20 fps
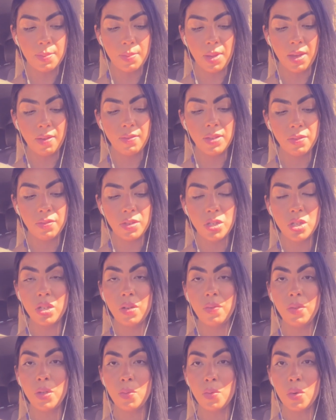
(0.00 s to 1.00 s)
having a vision
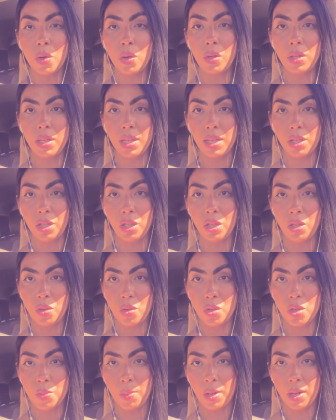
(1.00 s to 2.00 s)
of you rolling a
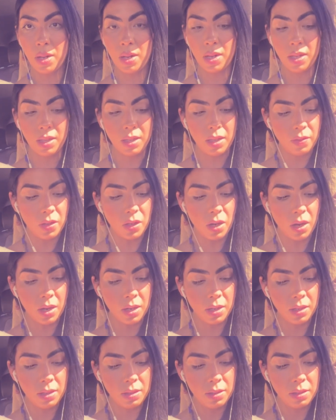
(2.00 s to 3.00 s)
huge ball of
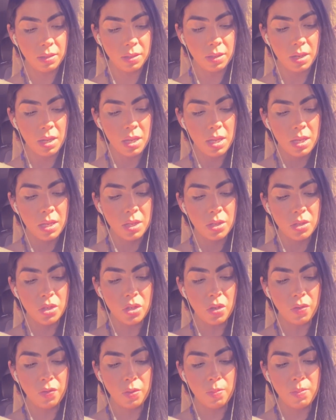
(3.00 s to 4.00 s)
yarn.
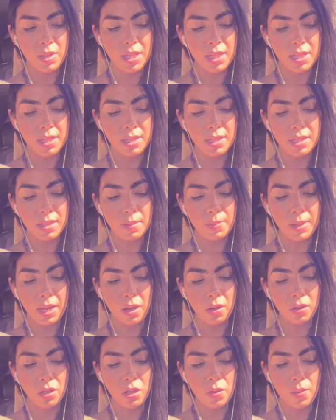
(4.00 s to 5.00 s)
So for me, this is
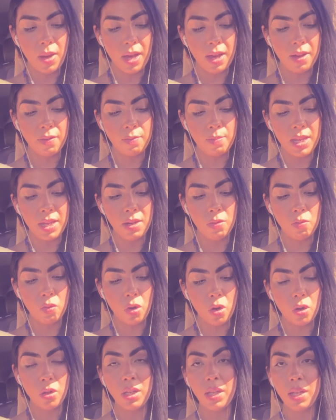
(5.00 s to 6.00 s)
about you have been
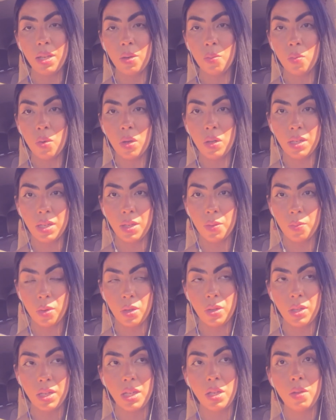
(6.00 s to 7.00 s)
rolling and rolling and
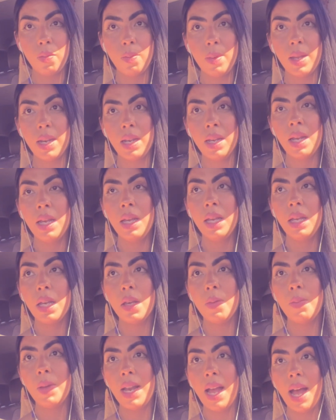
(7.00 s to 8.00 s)
rolling. You've
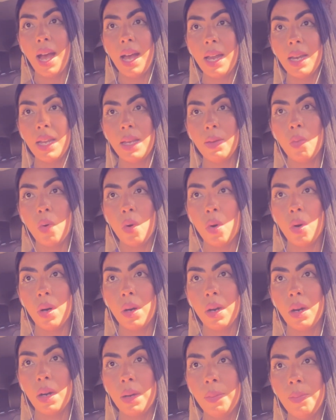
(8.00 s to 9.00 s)
been adding
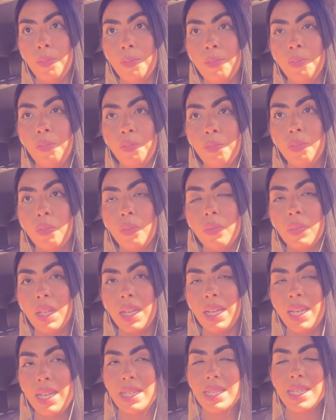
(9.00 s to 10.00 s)
more.
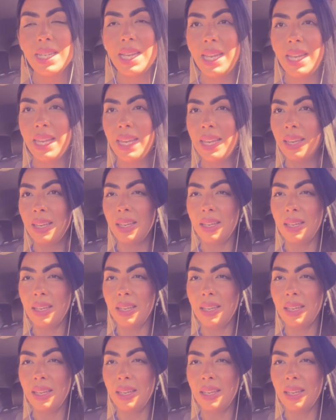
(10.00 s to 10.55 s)
It's like,